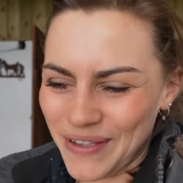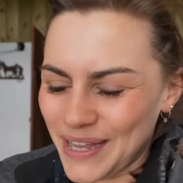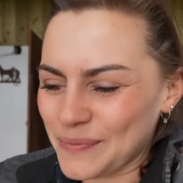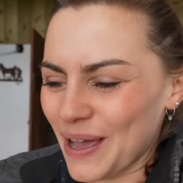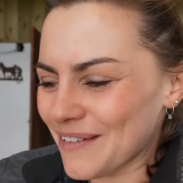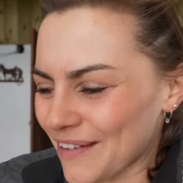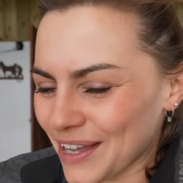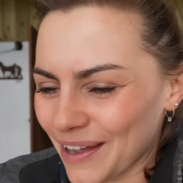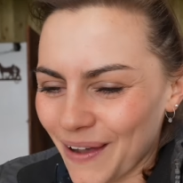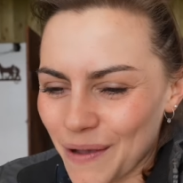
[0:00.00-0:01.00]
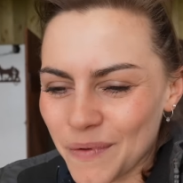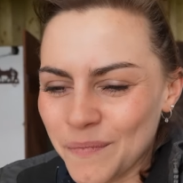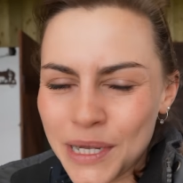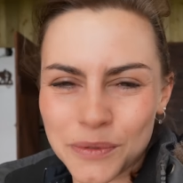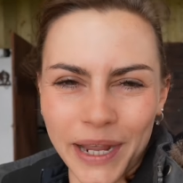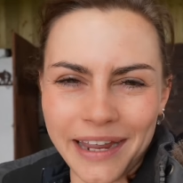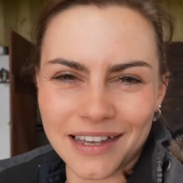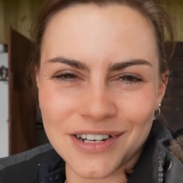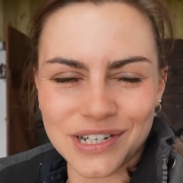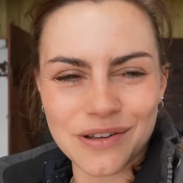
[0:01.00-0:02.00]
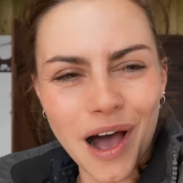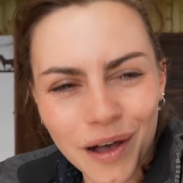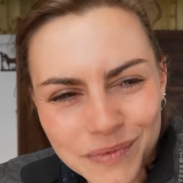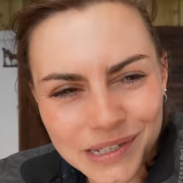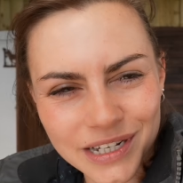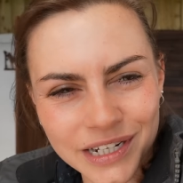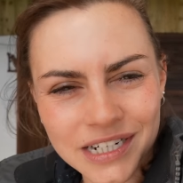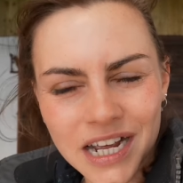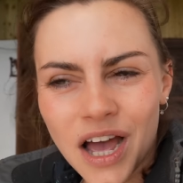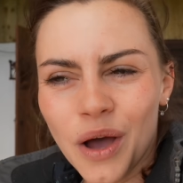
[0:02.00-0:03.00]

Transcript: But it's whether I go up midweek and do Calmston,